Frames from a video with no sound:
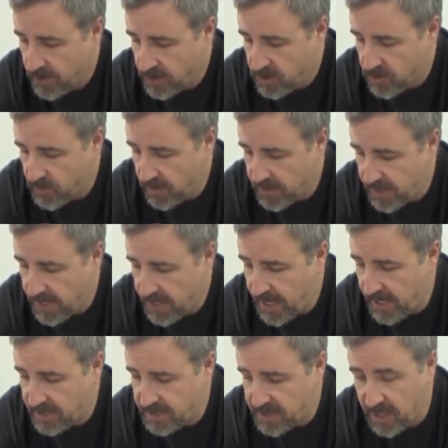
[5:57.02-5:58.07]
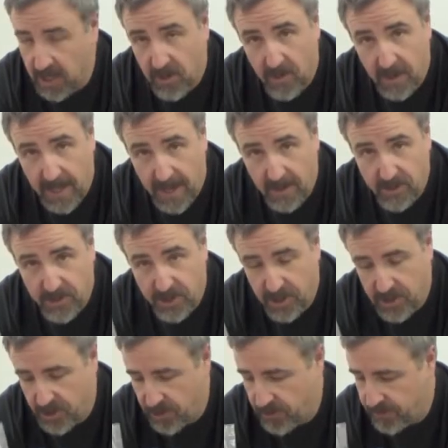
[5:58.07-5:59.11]
So what the heat sealer allows you
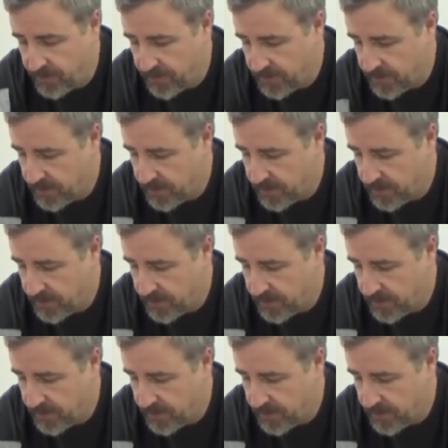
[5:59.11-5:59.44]
to do